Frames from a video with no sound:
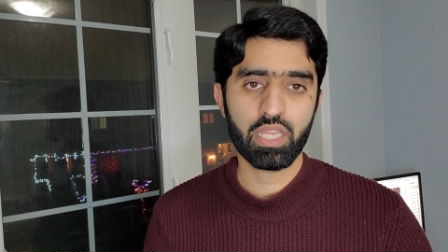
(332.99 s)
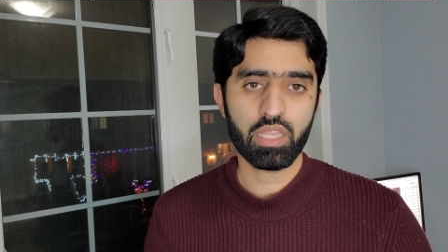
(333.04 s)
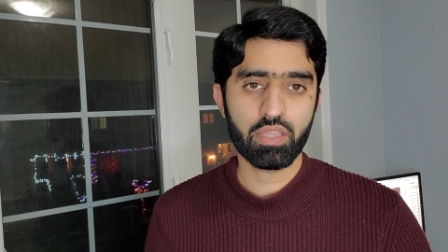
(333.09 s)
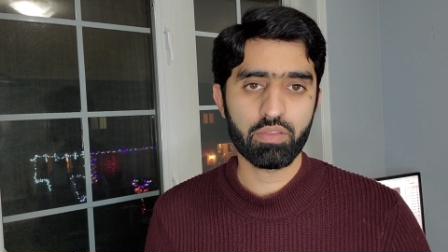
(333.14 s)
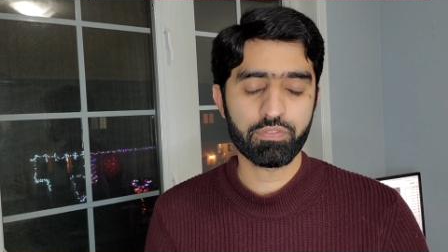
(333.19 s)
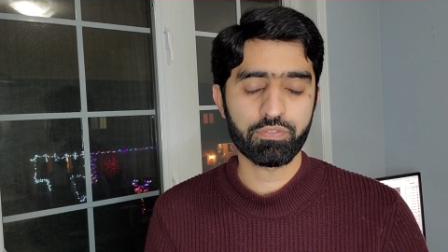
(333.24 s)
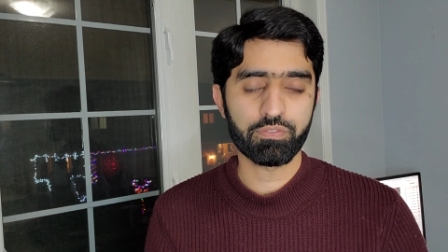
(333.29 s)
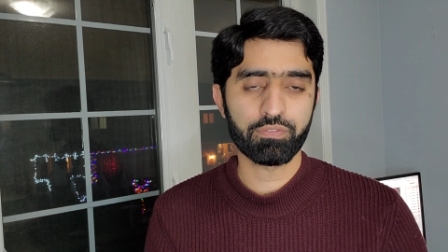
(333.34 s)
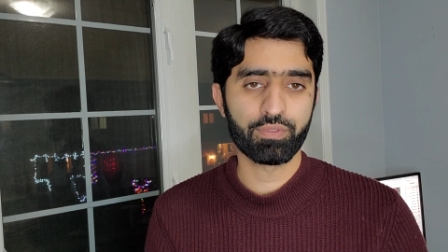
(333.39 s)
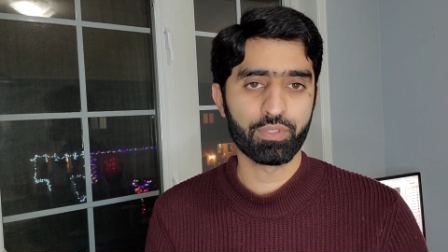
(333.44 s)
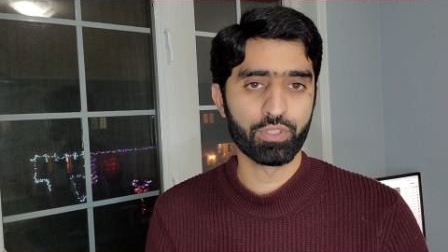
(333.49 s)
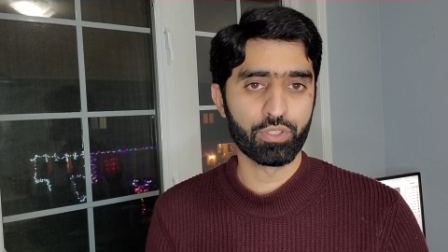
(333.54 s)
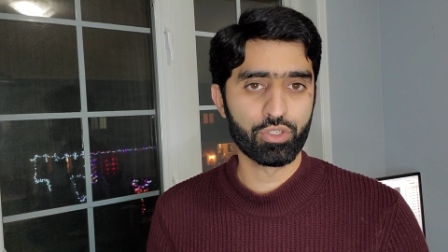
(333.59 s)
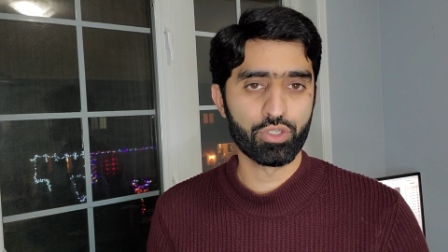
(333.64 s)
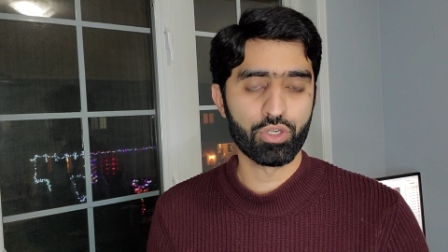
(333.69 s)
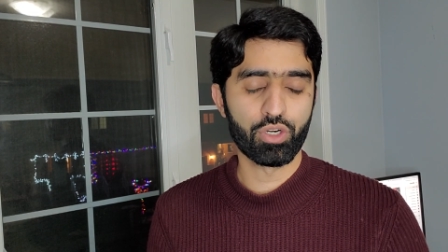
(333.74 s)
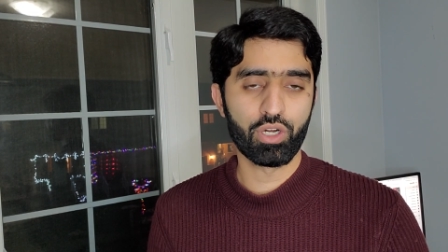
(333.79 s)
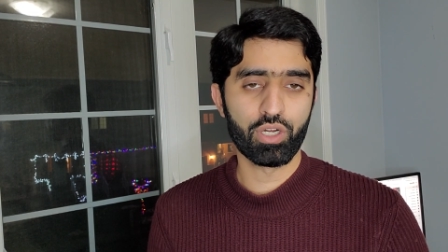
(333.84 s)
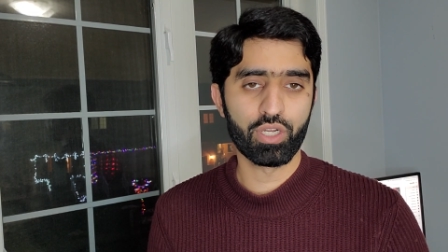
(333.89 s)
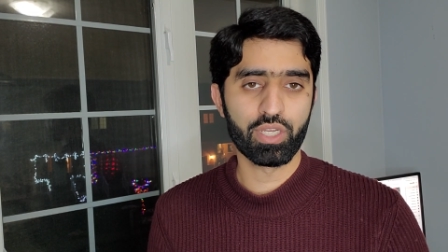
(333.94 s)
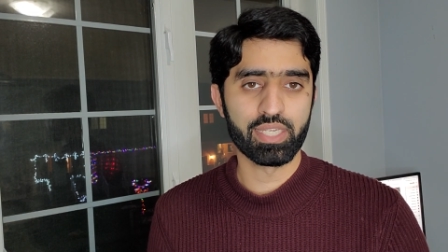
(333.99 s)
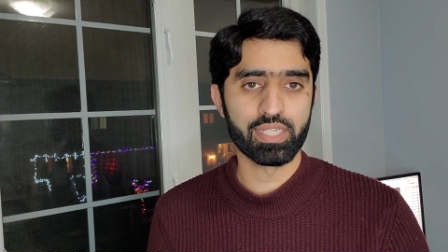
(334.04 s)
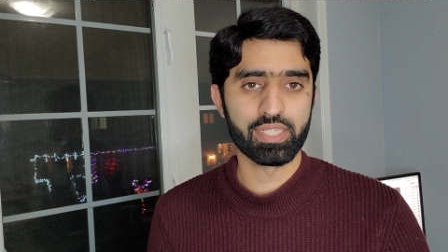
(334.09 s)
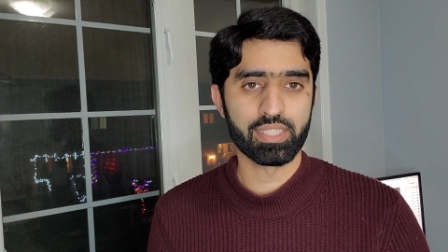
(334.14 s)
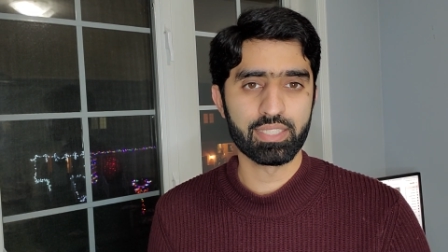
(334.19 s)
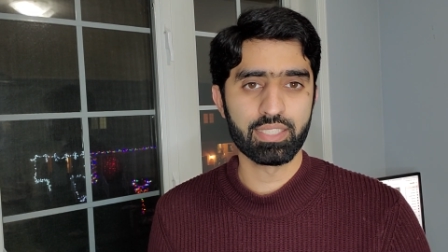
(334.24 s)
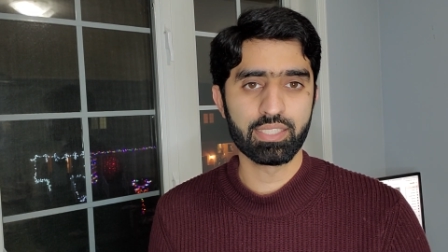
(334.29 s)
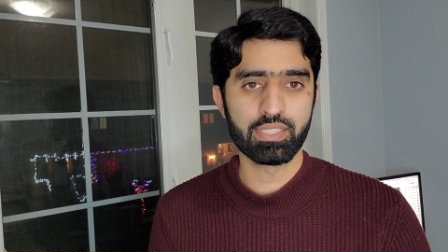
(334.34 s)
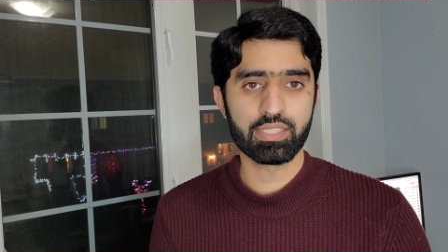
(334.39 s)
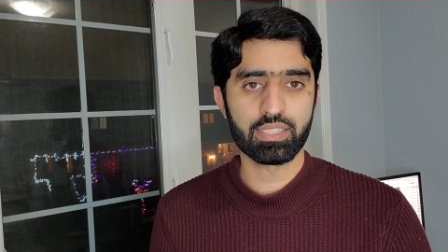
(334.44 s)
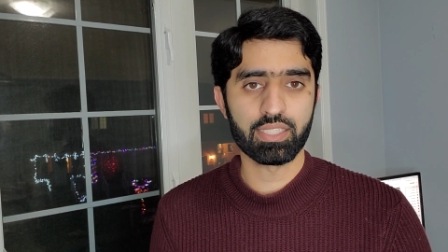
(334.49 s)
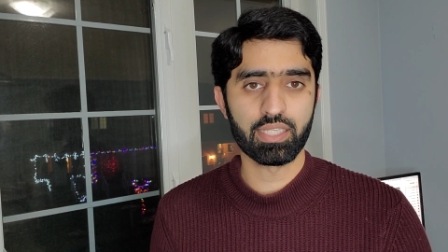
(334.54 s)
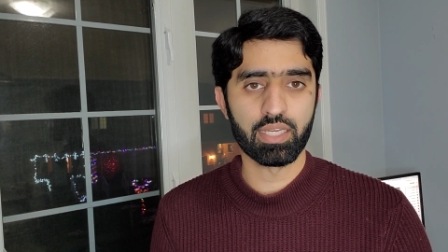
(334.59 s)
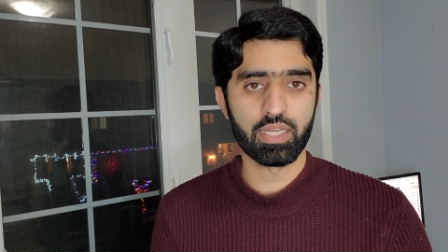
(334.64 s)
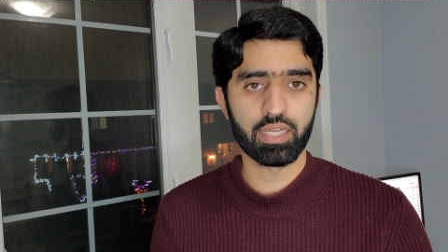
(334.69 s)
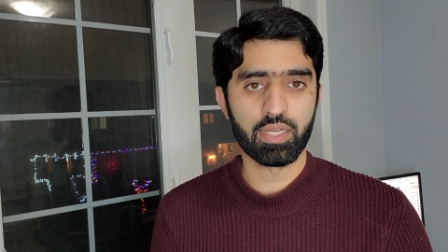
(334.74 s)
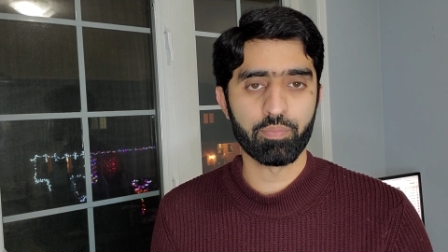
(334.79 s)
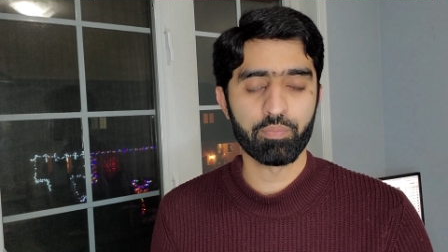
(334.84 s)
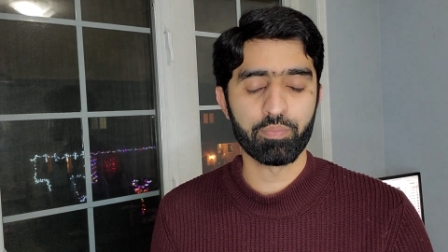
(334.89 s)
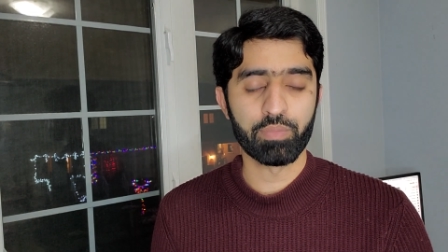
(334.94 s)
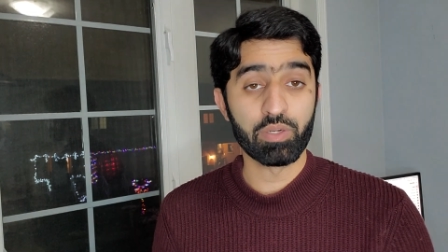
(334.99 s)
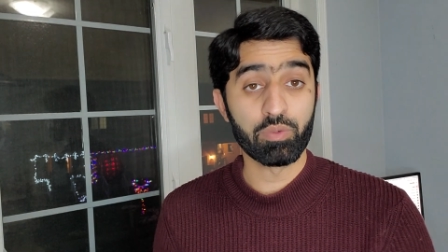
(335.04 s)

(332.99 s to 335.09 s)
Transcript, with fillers: if the draw is um,